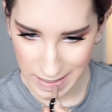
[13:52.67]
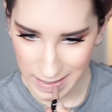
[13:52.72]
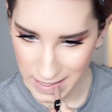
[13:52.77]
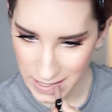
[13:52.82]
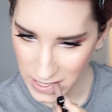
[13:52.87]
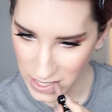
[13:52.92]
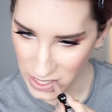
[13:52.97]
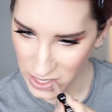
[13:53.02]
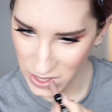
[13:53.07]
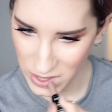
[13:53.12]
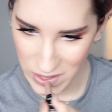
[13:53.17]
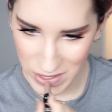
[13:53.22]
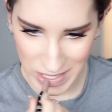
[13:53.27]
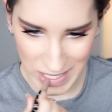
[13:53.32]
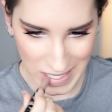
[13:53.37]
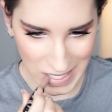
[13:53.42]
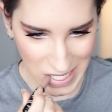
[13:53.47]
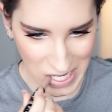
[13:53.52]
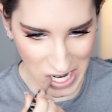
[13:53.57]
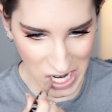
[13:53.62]

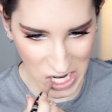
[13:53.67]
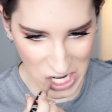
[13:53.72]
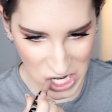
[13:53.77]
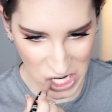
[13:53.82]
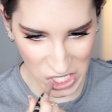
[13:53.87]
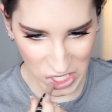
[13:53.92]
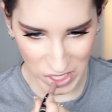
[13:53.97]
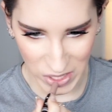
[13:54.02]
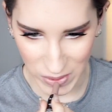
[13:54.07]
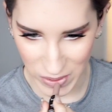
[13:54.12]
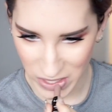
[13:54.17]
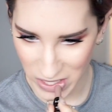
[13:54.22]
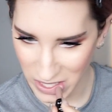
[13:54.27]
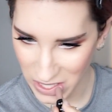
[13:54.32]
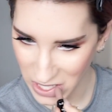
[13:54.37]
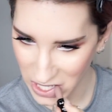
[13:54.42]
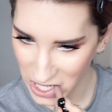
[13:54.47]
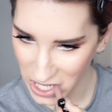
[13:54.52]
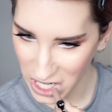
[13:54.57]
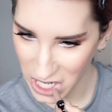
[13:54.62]
nudie natural lip
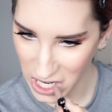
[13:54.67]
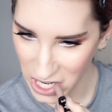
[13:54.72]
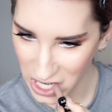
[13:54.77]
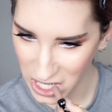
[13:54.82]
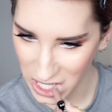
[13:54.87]
color.